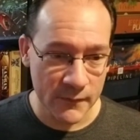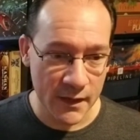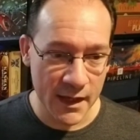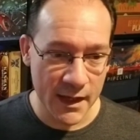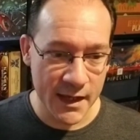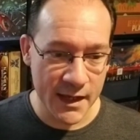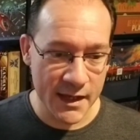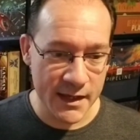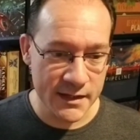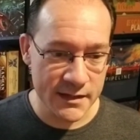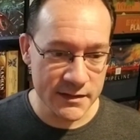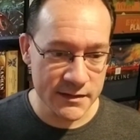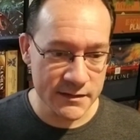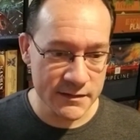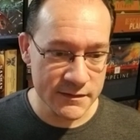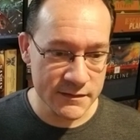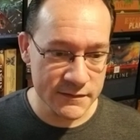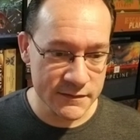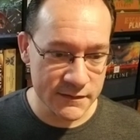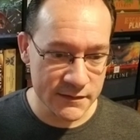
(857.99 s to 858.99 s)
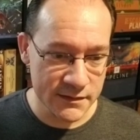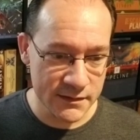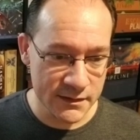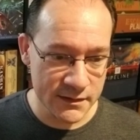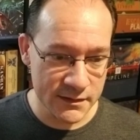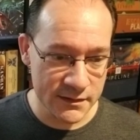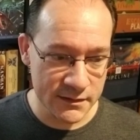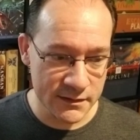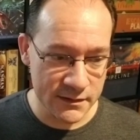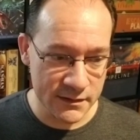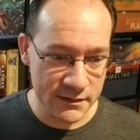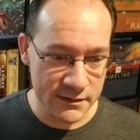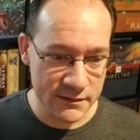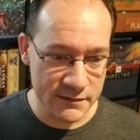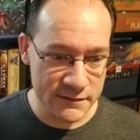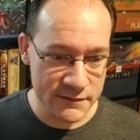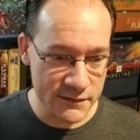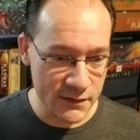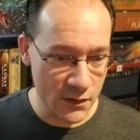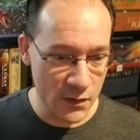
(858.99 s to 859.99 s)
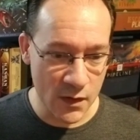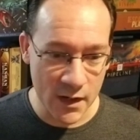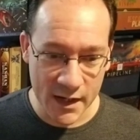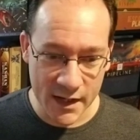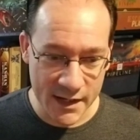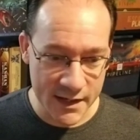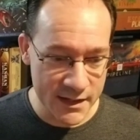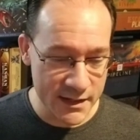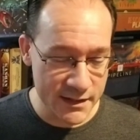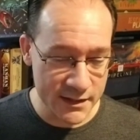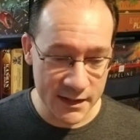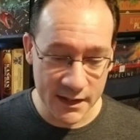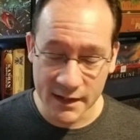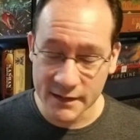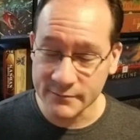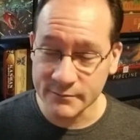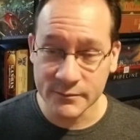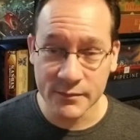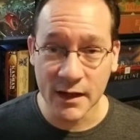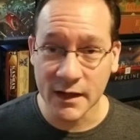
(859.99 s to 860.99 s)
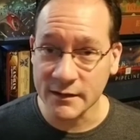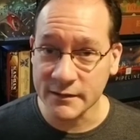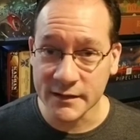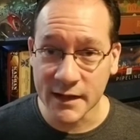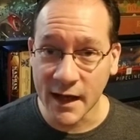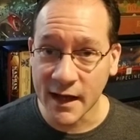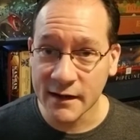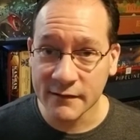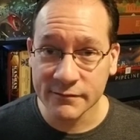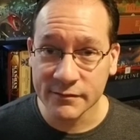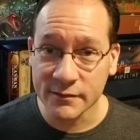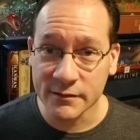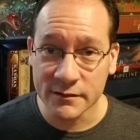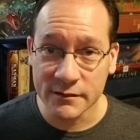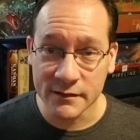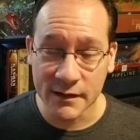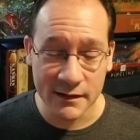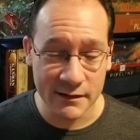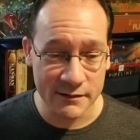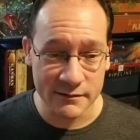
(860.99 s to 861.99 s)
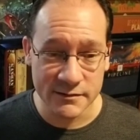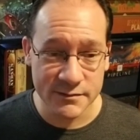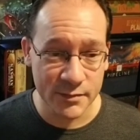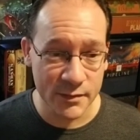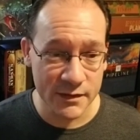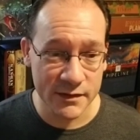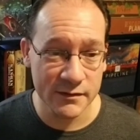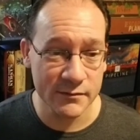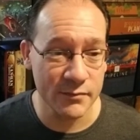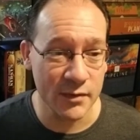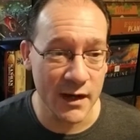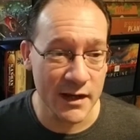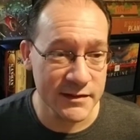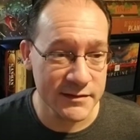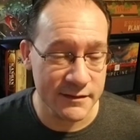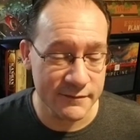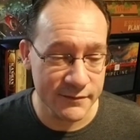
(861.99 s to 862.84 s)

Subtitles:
And so I got it for, I don't know, it was a pretty good price.